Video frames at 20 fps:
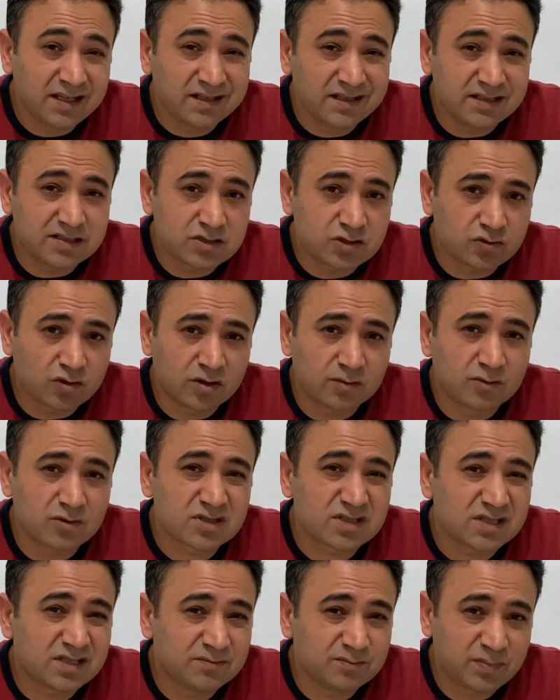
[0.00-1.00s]
it's
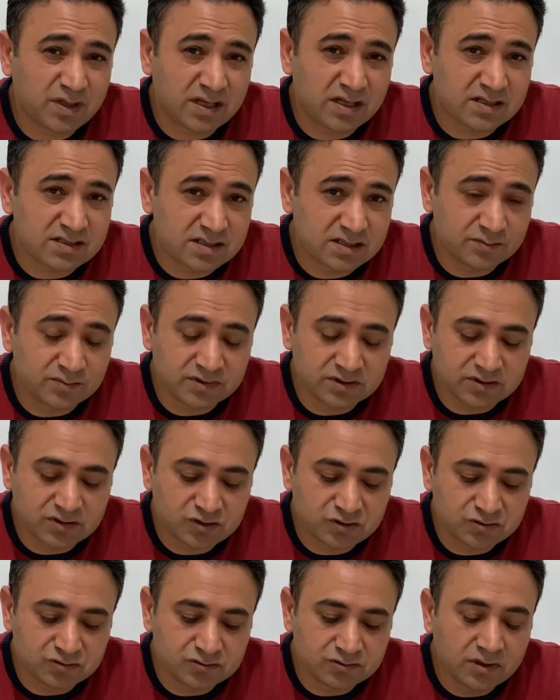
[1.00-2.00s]
almost impossible
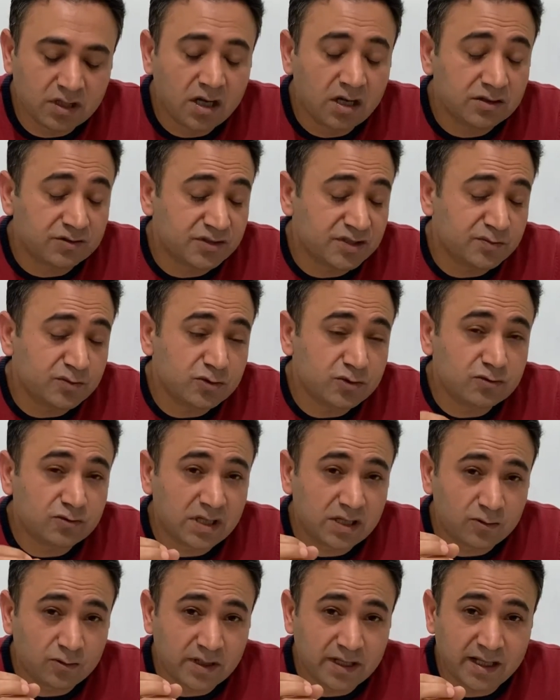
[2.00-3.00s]
to remove
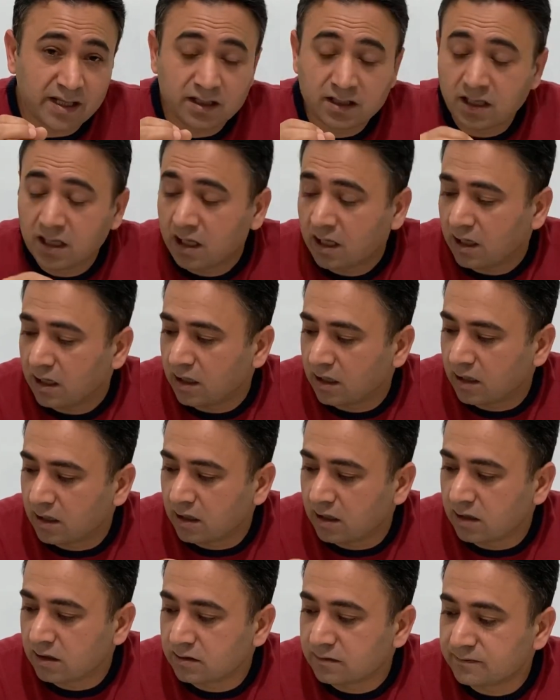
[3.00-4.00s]
away
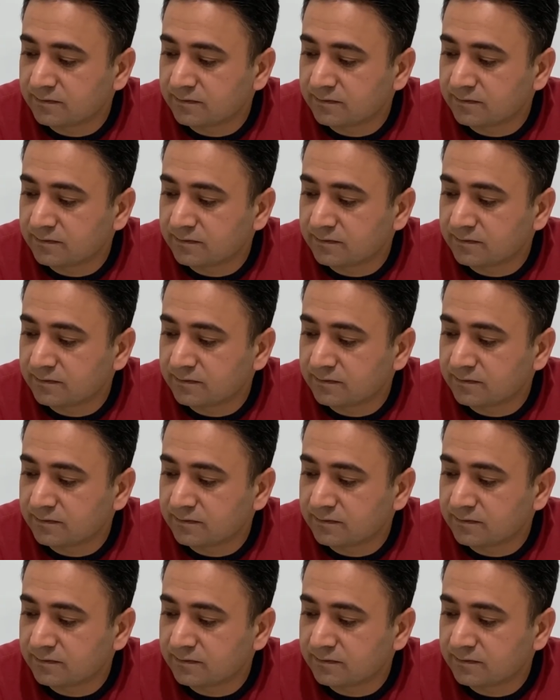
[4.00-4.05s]
uh,